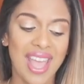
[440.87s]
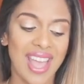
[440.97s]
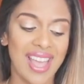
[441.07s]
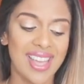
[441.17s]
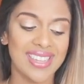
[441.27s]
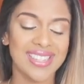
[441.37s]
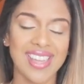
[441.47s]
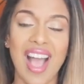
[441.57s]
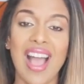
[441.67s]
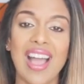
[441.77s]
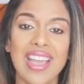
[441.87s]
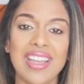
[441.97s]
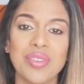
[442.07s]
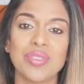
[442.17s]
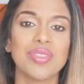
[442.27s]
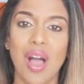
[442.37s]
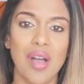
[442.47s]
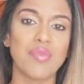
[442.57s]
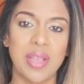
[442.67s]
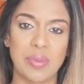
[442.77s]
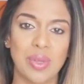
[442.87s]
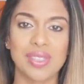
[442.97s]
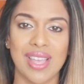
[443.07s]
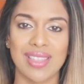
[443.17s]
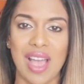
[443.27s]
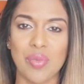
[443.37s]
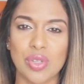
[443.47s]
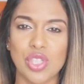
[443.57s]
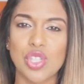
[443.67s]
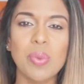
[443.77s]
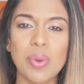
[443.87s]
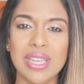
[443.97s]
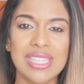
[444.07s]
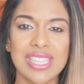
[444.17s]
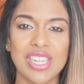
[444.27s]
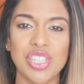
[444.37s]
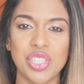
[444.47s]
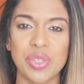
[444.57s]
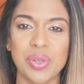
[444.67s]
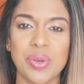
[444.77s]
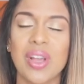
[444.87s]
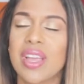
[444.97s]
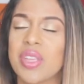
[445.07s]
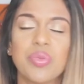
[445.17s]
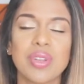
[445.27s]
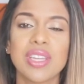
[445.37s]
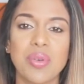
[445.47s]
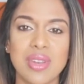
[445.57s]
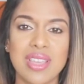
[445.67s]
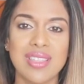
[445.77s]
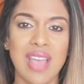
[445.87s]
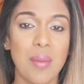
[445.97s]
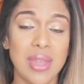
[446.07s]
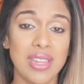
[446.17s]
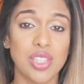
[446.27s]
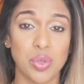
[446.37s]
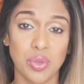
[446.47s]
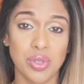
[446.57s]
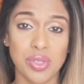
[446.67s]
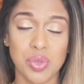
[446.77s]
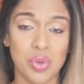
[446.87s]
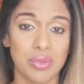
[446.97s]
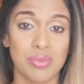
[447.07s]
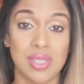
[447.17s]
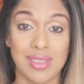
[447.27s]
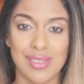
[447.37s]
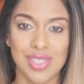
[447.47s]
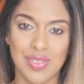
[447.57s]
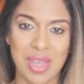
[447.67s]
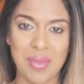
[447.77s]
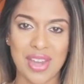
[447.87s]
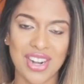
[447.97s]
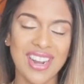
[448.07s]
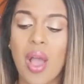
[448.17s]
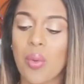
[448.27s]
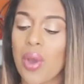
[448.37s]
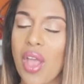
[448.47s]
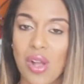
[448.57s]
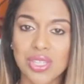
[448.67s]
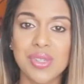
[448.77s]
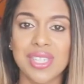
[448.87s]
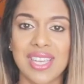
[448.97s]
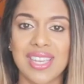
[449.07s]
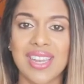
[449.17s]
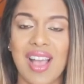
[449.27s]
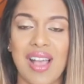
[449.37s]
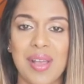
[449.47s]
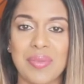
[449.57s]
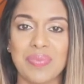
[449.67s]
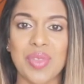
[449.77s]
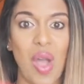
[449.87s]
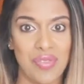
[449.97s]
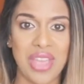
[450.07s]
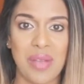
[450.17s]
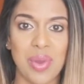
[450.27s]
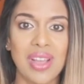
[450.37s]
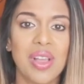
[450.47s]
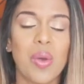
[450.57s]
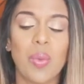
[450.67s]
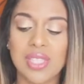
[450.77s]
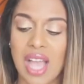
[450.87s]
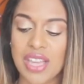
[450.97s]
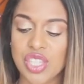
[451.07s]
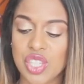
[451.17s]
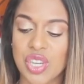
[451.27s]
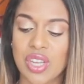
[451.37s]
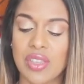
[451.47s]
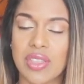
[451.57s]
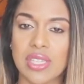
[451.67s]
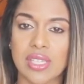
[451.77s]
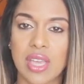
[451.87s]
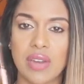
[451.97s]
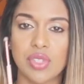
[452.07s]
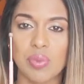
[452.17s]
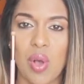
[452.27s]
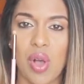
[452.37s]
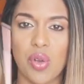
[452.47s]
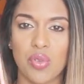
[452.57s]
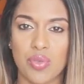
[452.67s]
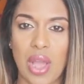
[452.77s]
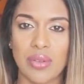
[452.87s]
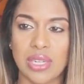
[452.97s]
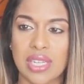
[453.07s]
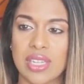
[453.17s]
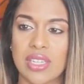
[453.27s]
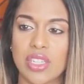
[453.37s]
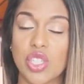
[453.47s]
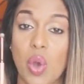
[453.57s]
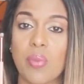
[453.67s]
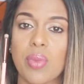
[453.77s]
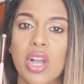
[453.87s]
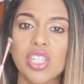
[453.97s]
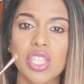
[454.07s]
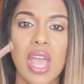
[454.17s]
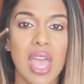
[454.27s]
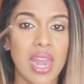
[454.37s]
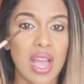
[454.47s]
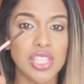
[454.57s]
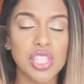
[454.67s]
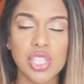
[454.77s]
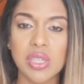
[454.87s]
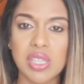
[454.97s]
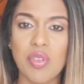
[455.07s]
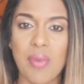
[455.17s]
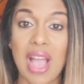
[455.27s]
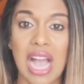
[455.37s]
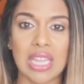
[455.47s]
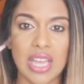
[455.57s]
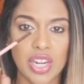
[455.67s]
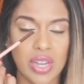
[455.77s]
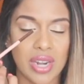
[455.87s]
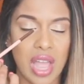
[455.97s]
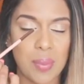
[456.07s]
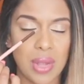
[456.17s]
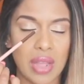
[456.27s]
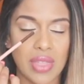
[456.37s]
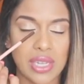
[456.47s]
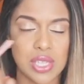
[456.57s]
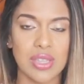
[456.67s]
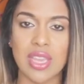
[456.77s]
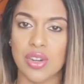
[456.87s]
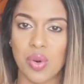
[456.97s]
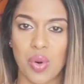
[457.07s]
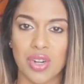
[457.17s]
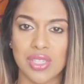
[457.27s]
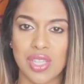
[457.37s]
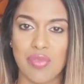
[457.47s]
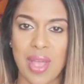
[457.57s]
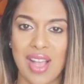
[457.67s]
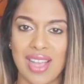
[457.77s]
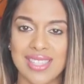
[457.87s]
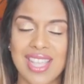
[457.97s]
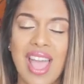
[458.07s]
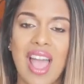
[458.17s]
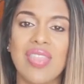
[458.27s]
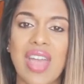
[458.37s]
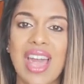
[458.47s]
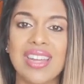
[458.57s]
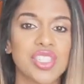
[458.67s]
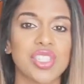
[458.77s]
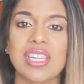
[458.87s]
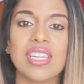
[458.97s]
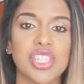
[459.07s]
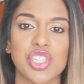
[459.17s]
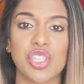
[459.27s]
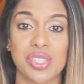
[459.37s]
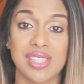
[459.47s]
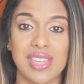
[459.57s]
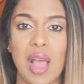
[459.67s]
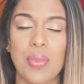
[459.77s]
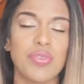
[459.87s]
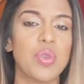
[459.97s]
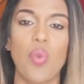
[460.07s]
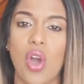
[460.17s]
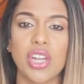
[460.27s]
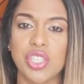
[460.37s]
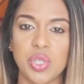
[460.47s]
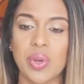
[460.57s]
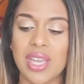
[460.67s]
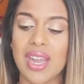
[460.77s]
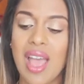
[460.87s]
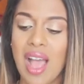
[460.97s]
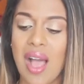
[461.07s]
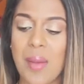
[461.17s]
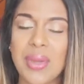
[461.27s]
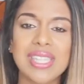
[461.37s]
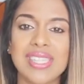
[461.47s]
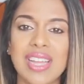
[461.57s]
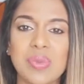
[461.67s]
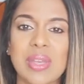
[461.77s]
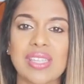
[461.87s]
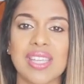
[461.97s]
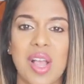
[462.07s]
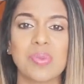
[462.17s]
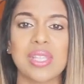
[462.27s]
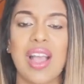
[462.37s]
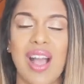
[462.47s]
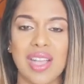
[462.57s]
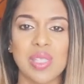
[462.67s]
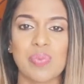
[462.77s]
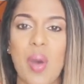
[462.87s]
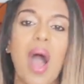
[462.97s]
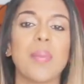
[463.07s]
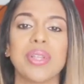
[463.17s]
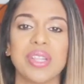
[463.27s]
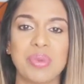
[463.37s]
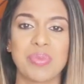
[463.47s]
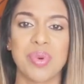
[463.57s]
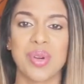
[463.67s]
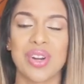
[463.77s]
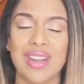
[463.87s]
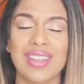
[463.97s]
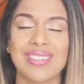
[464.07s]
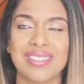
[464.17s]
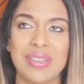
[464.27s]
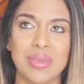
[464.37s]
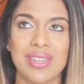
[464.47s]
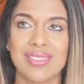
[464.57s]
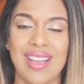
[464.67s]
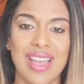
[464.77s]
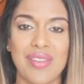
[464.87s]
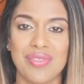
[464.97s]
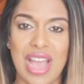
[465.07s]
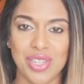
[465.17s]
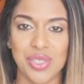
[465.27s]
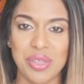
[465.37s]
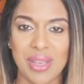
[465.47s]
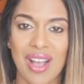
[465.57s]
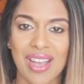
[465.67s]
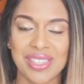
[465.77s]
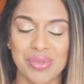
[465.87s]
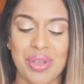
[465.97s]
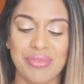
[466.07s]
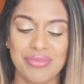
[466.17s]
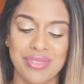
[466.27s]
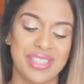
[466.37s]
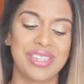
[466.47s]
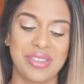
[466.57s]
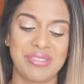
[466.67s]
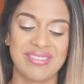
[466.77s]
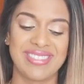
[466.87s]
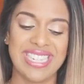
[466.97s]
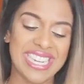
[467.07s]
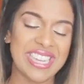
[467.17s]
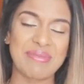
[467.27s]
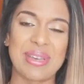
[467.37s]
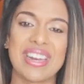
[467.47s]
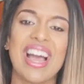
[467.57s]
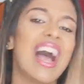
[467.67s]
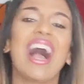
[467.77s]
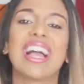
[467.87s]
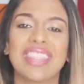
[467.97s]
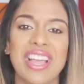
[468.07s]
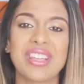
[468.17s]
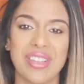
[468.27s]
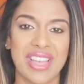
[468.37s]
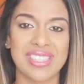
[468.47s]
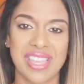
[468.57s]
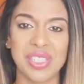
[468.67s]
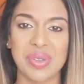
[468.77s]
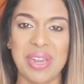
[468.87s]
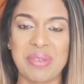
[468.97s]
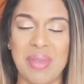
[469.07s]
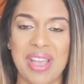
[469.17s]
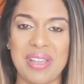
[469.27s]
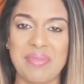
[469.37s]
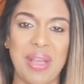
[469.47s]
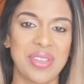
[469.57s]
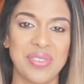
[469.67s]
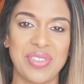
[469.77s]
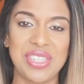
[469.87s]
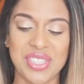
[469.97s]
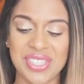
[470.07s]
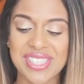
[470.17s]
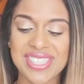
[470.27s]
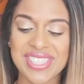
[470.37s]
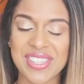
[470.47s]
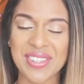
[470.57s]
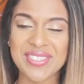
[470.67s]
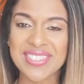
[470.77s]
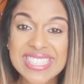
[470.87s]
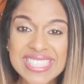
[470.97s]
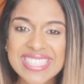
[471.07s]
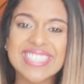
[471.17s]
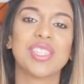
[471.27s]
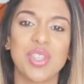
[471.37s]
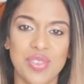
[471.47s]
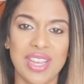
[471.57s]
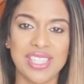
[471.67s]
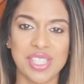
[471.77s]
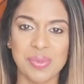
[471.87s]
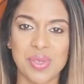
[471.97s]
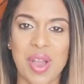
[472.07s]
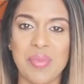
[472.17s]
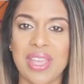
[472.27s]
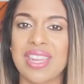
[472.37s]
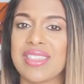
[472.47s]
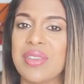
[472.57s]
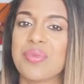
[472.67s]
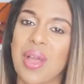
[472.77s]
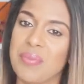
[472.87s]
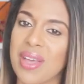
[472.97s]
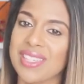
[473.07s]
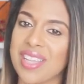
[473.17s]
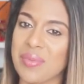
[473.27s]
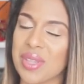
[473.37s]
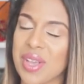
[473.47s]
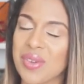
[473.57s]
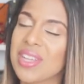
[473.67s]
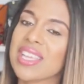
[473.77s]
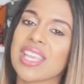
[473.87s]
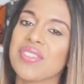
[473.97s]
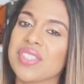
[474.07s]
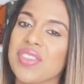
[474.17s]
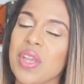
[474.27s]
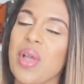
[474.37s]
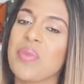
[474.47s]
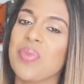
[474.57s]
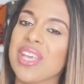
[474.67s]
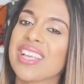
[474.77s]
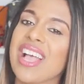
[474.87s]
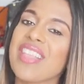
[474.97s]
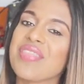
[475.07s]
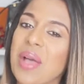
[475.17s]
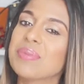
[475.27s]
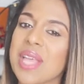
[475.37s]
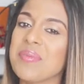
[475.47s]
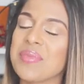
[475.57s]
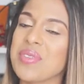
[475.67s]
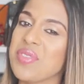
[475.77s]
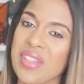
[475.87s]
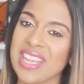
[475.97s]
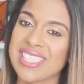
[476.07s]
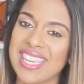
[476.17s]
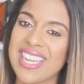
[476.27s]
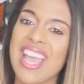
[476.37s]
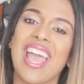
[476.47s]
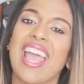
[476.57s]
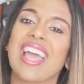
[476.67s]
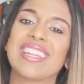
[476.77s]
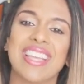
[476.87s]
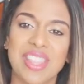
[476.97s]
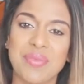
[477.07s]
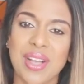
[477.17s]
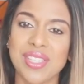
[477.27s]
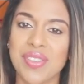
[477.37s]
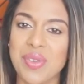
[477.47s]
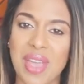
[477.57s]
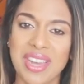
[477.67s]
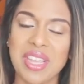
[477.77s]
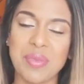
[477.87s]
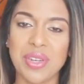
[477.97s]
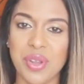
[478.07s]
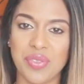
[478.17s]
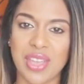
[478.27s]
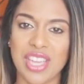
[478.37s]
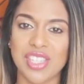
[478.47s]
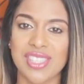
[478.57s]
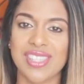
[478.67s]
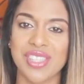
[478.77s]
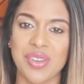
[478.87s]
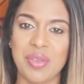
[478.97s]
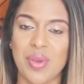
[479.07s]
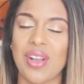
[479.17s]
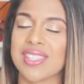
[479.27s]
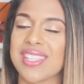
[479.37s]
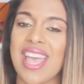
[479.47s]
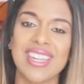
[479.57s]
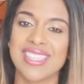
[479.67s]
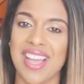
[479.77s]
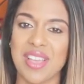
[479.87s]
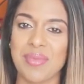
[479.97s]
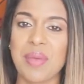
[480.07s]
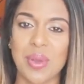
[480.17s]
and I love makeup looks like that where it's super easy to do. You really don't need that many tools or skills for that matter. What I also did off camera was I took this kind of small rounded dome brush and I just took some of my highlighter and I applied that to the inner corners of my eyes. And that is just an additional step if you want to do it, but it's nice because it helps the eyes pop a little bit more. And I mean, I have naturally big eyes, so I really don't need it, but I like accentuating my good features. So don't forget to subscribe by hitting the red button down below. Give this video a big thumbs up if you liked it, and hit the bell so that you get email notifications sent to your inbox anytime I